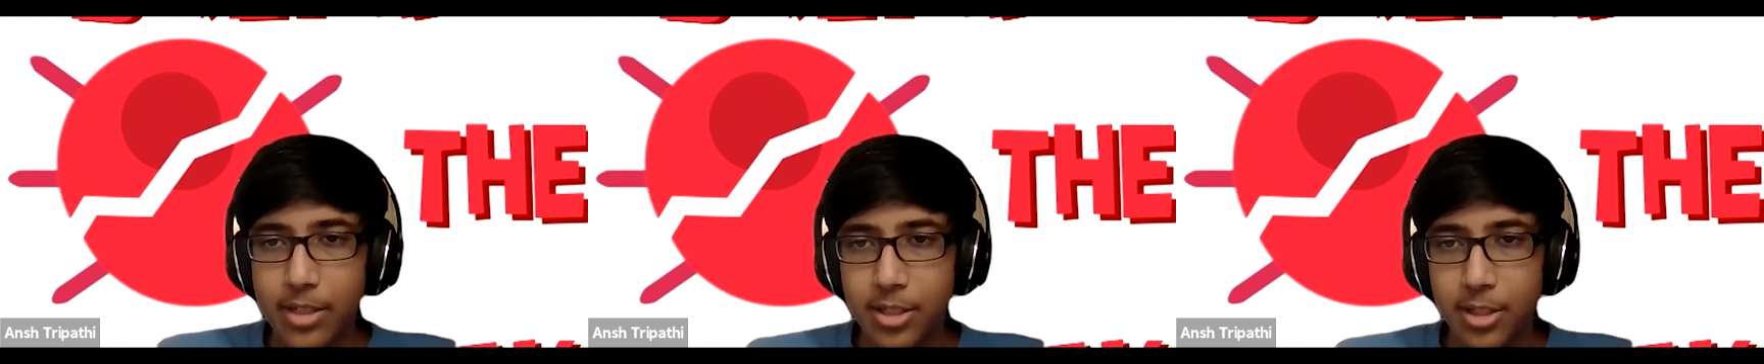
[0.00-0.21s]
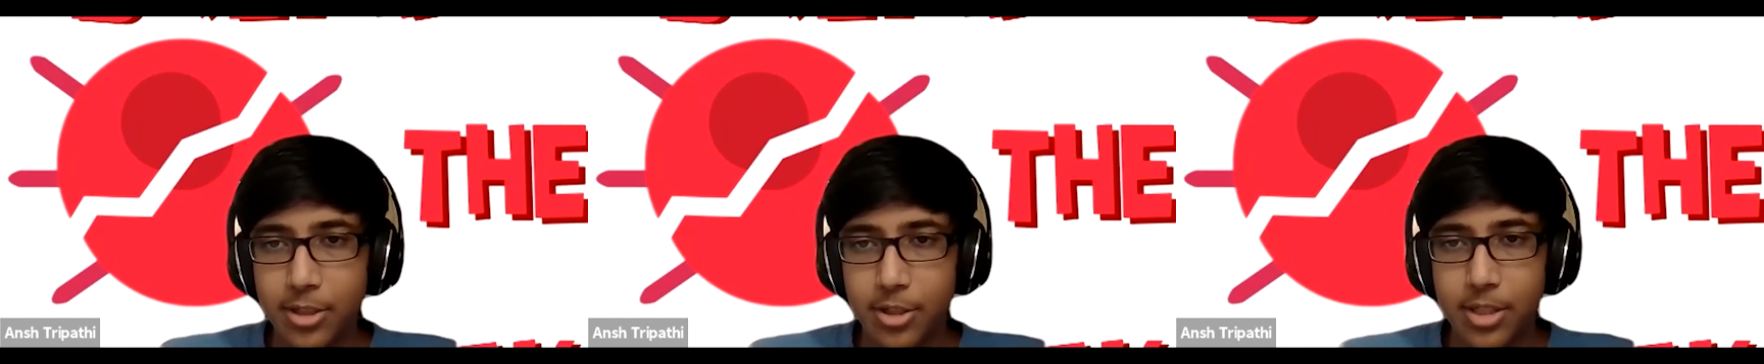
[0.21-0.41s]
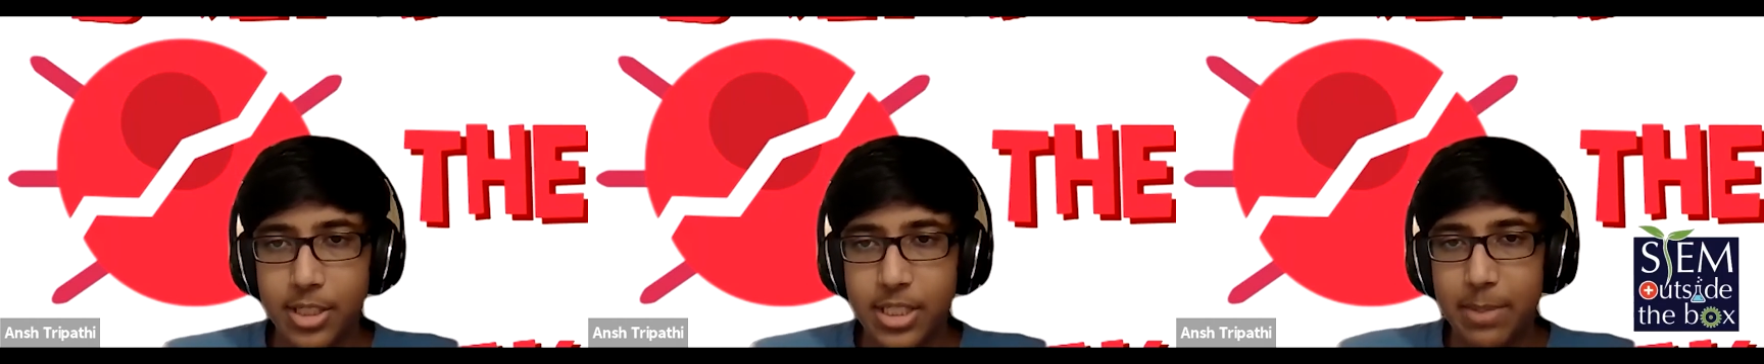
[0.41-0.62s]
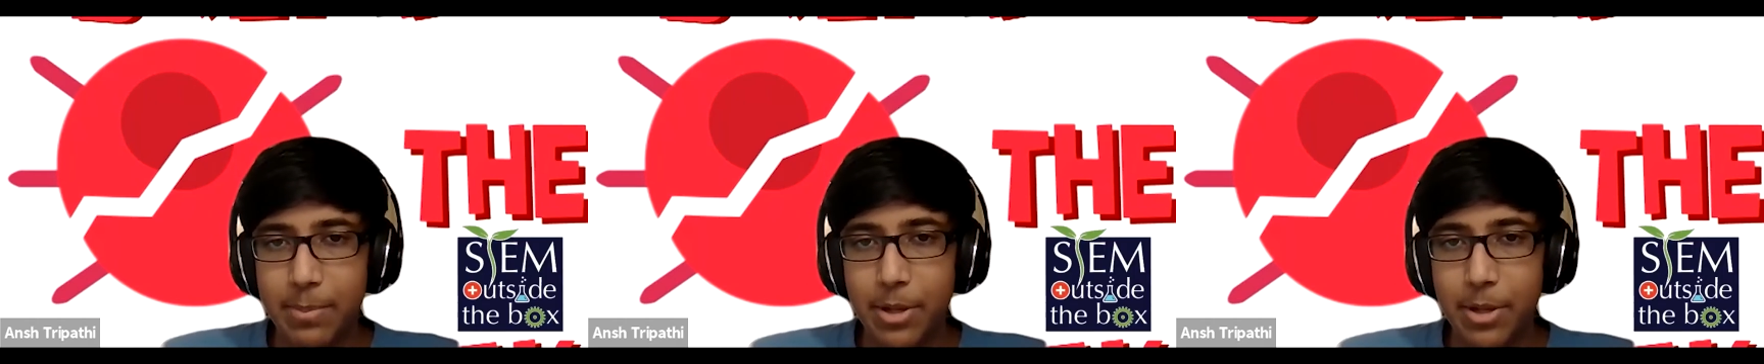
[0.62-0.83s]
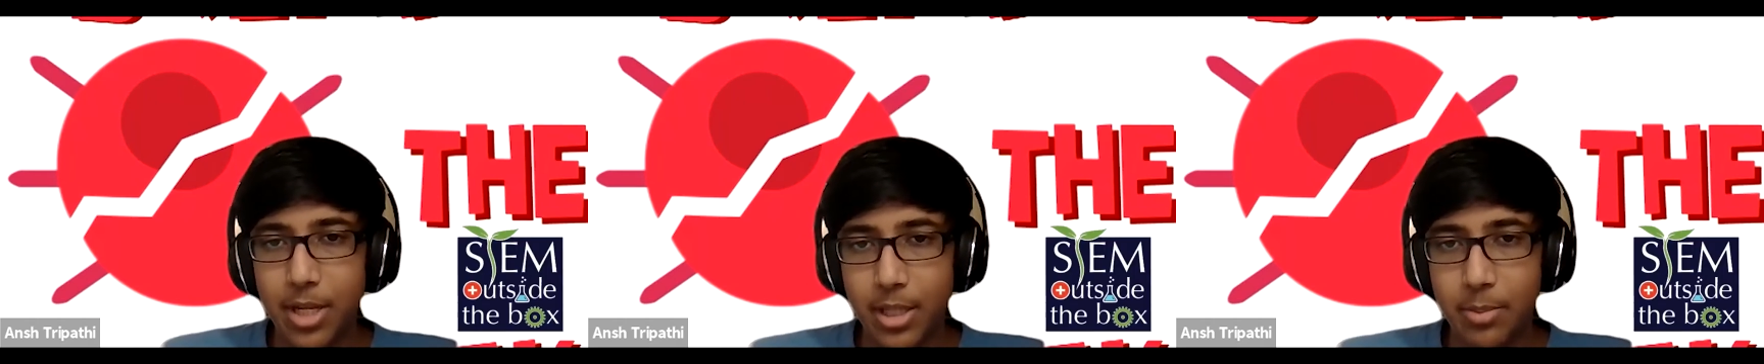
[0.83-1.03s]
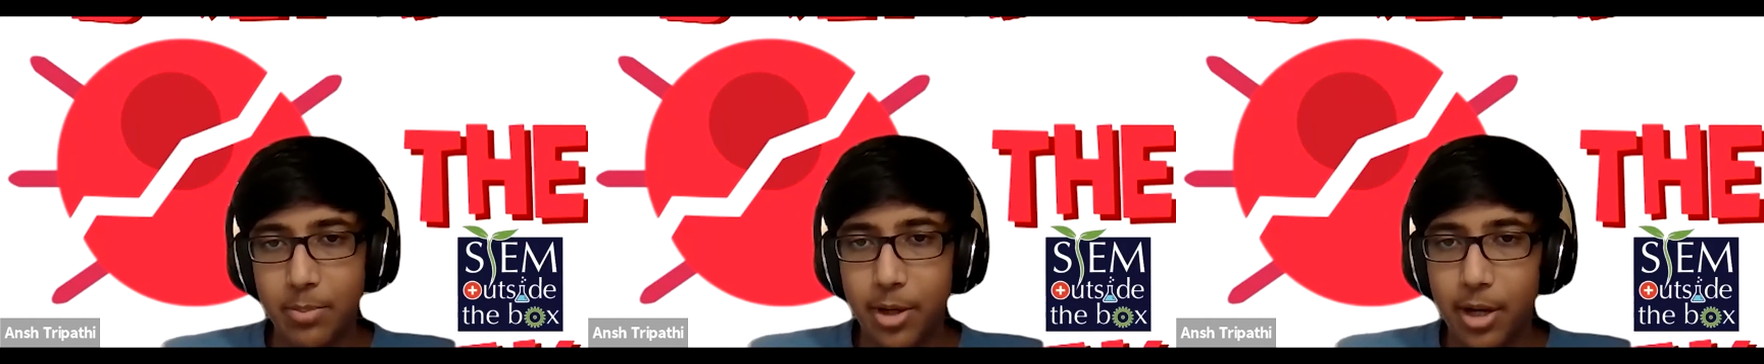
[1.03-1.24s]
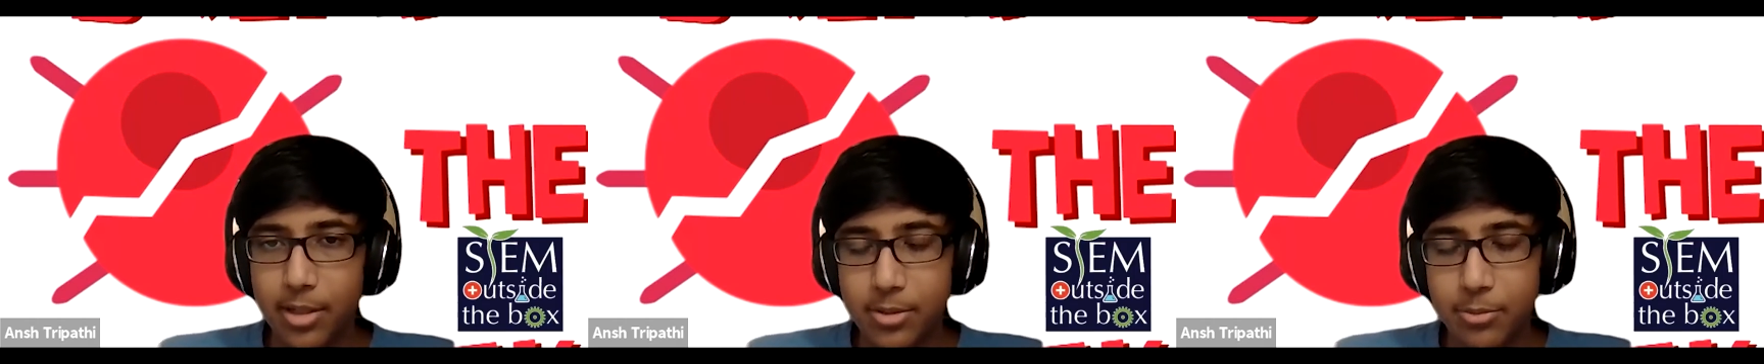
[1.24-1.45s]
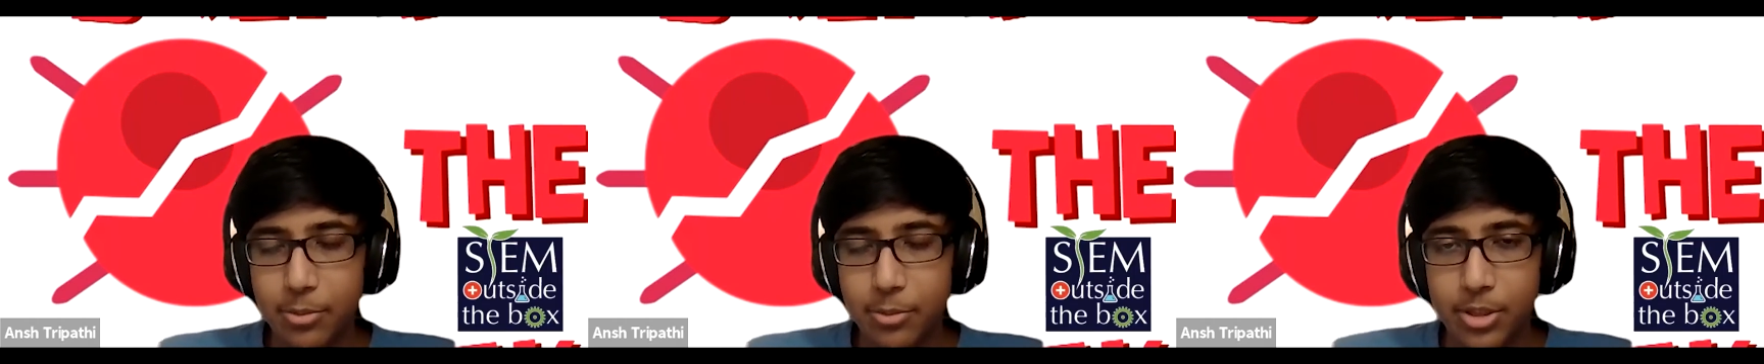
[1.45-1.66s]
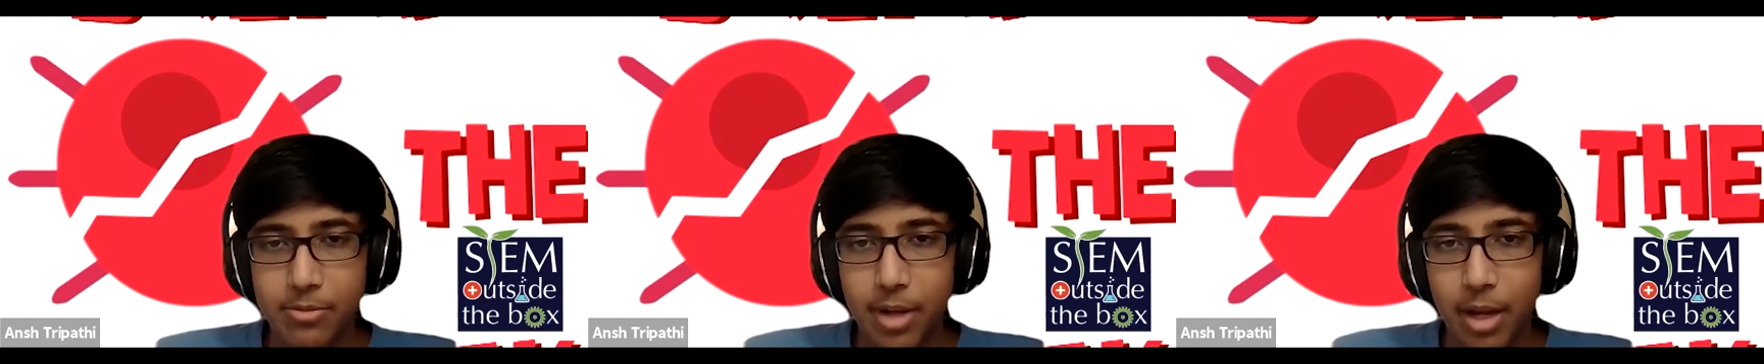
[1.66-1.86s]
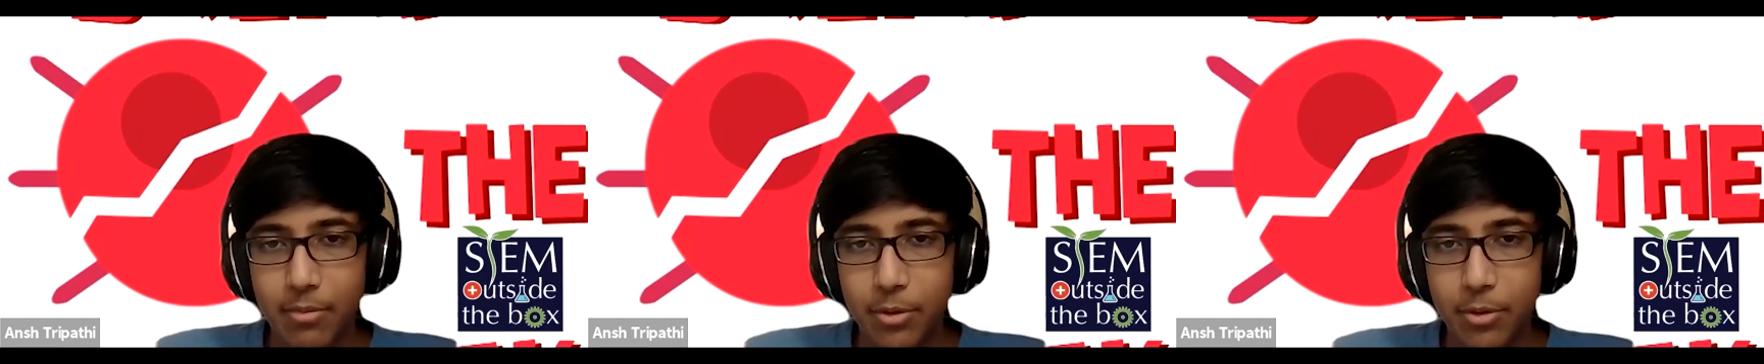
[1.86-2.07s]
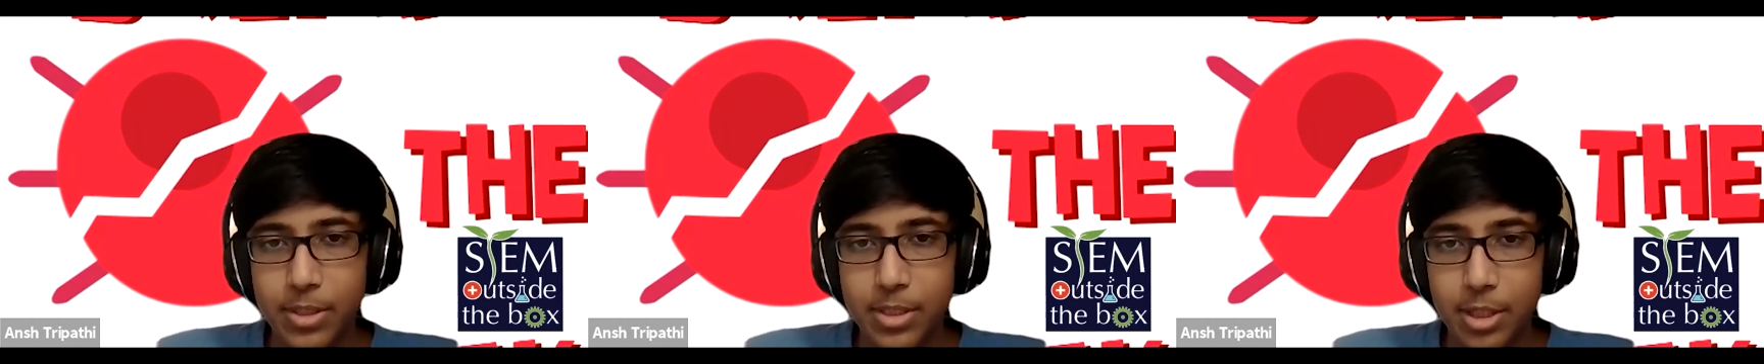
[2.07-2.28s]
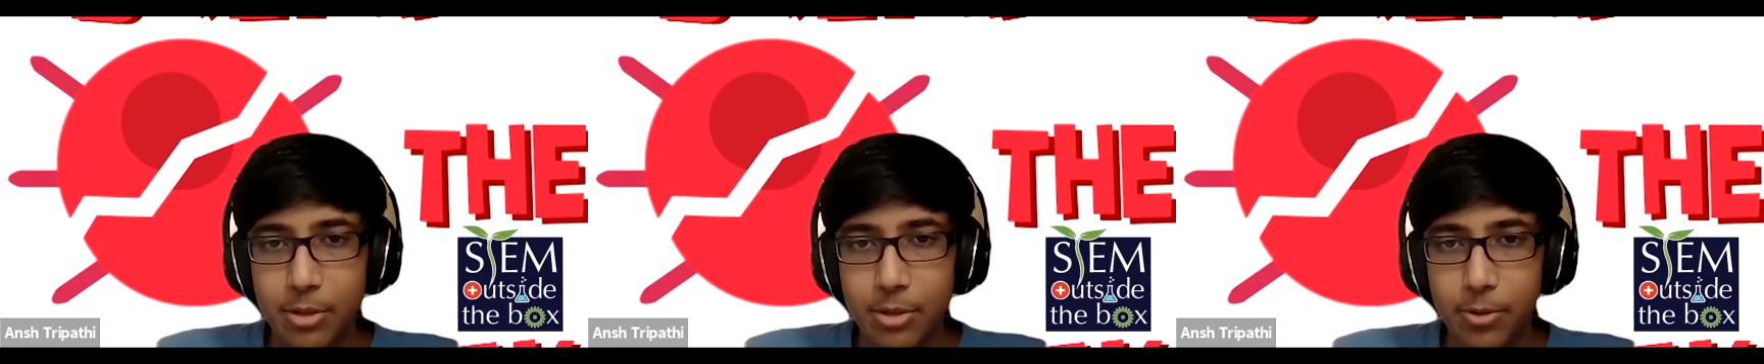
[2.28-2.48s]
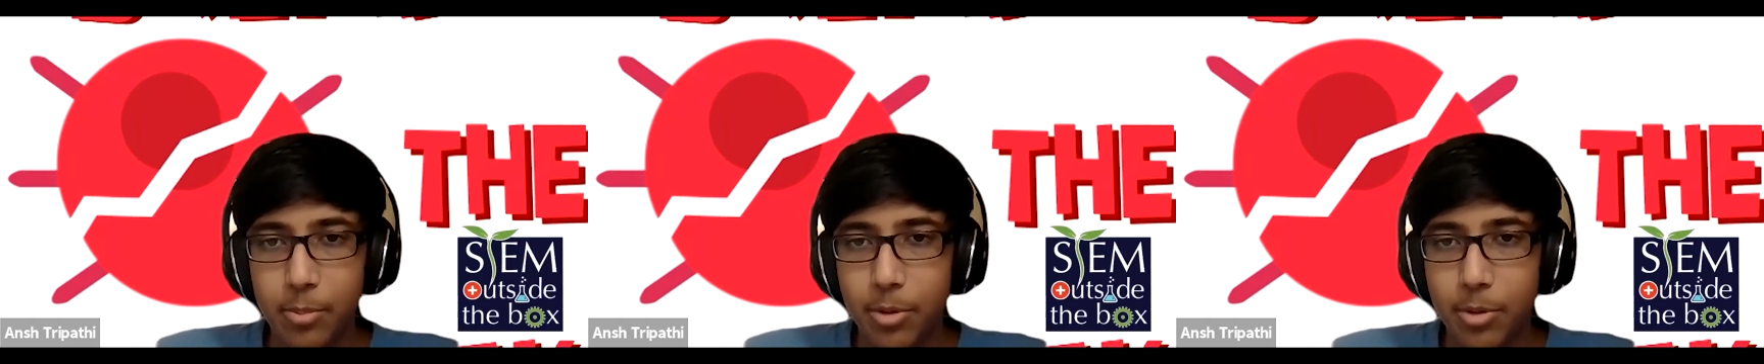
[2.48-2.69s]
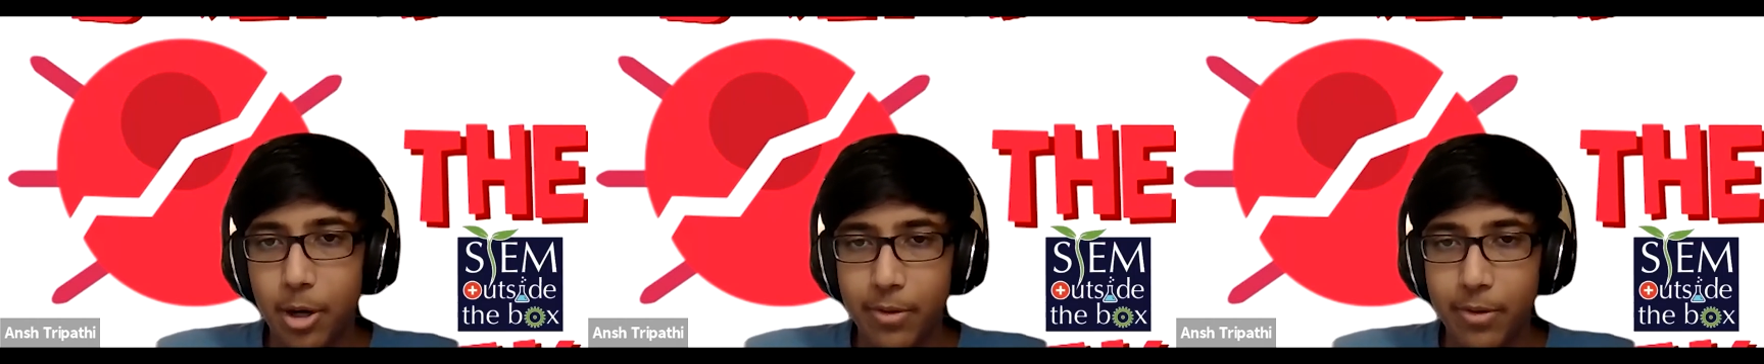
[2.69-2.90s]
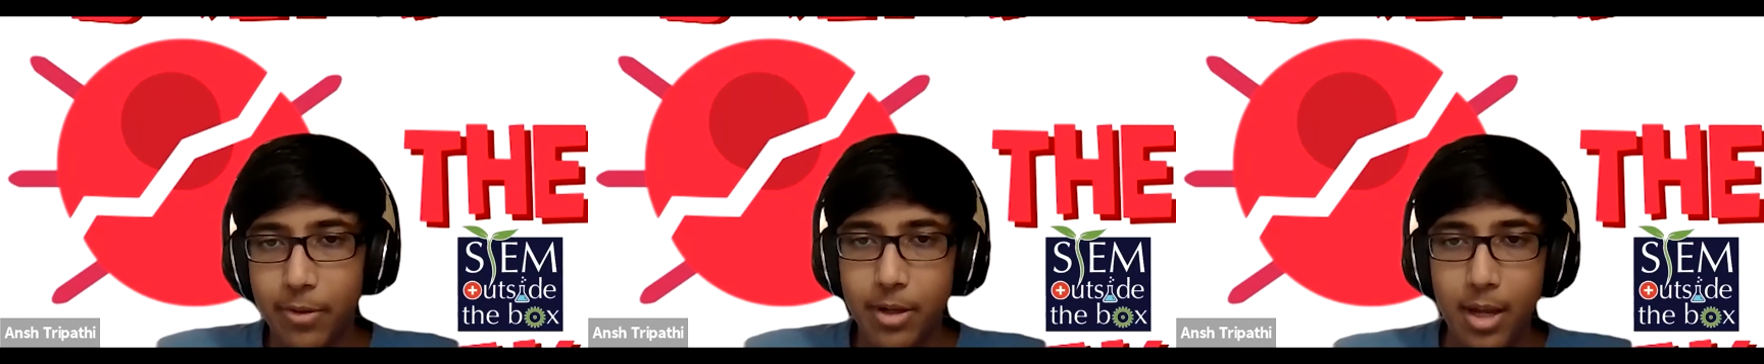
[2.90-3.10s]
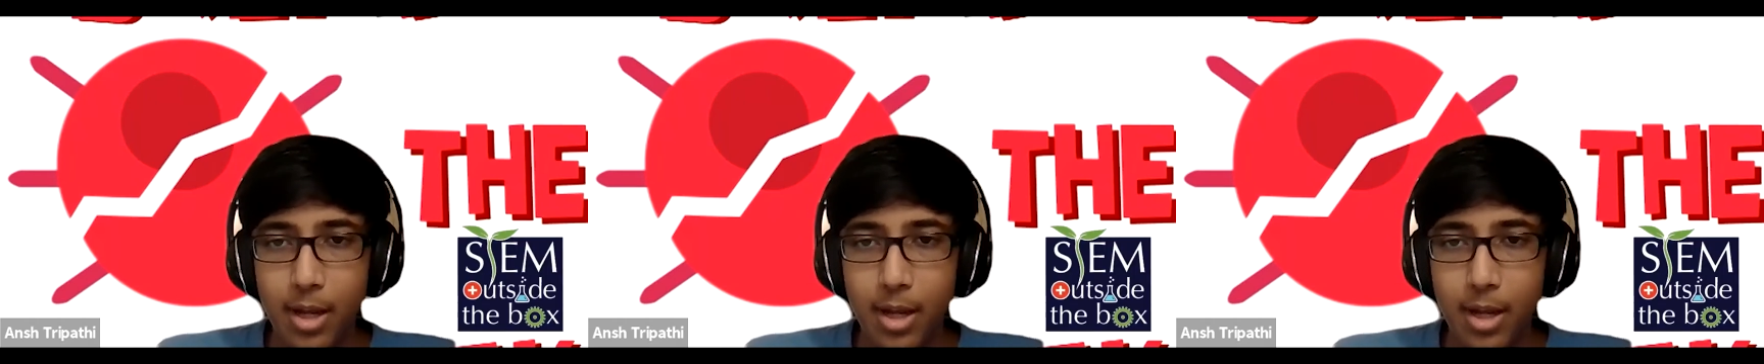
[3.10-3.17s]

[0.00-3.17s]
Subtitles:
such as STEM Outside the Box, which is a 501c3 nonprofit,